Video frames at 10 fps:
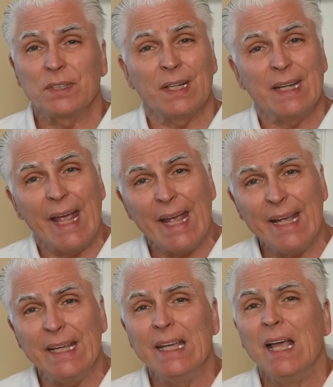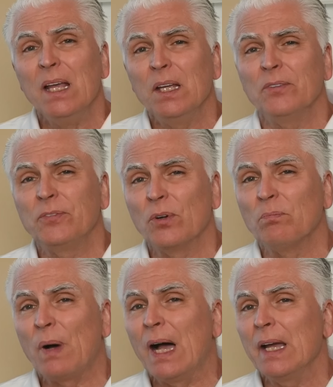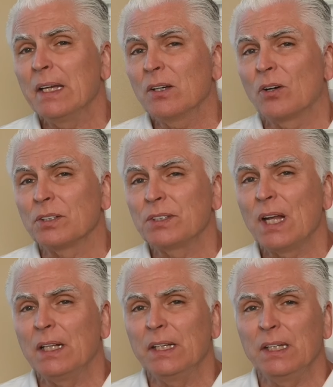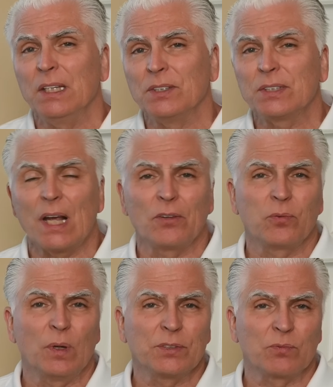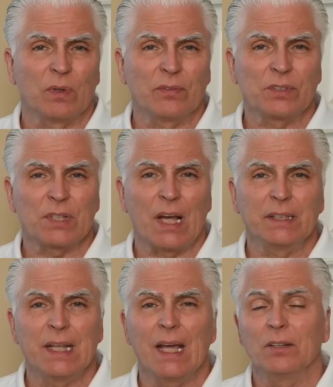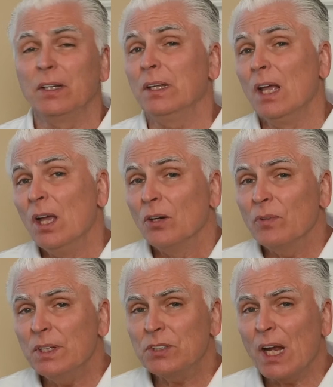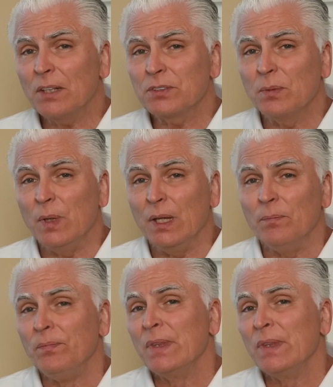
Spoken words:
And hey, if you're buying or selling in Southwest Riverside County, reach out to me.